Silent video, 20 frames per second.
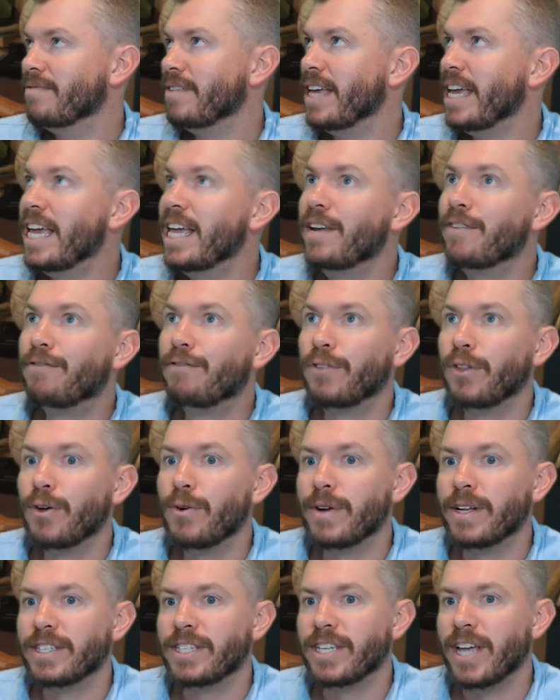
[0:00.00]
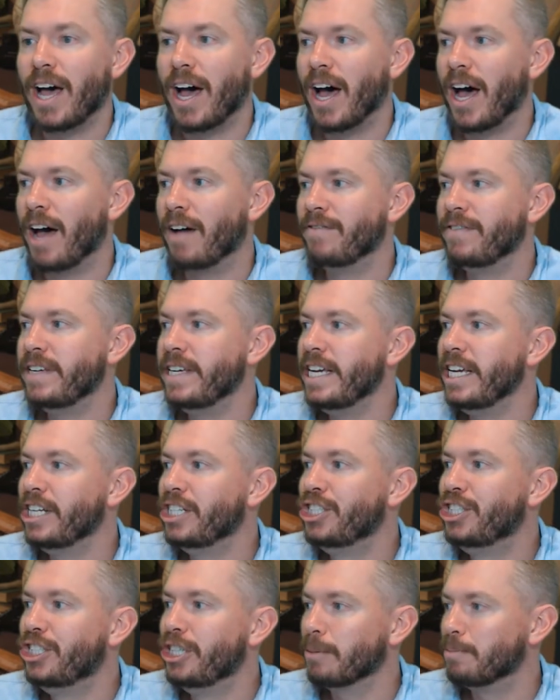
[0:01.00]
influence of
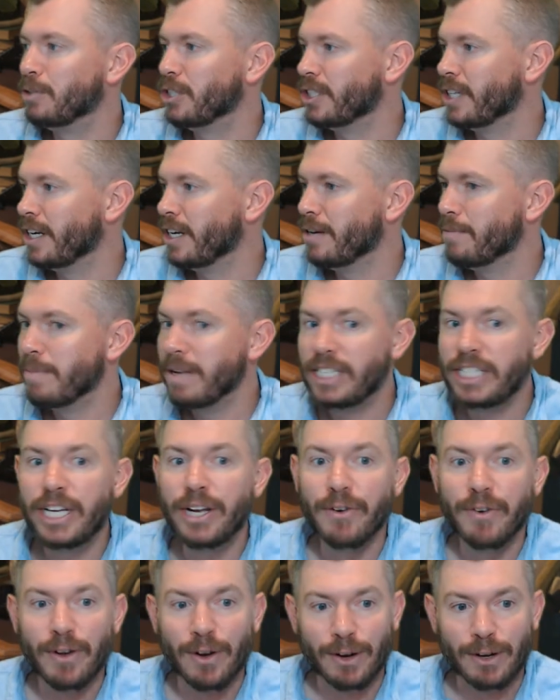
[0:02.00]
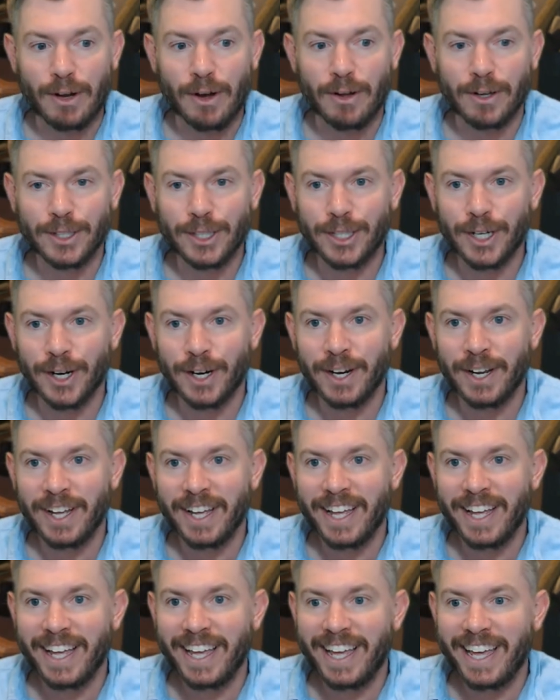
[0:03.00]
Egyptian material culture
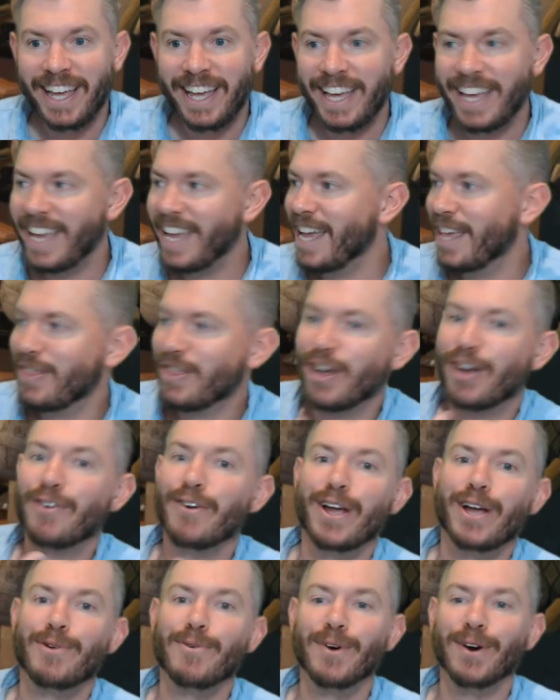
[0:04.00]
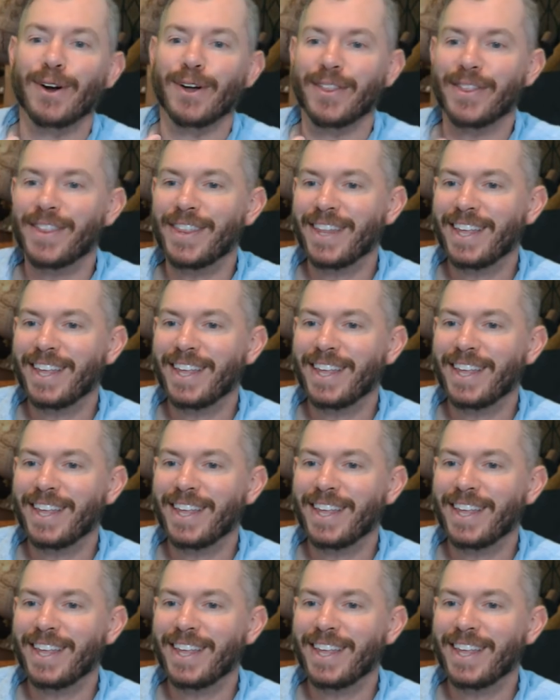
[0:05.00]
in the Greek world.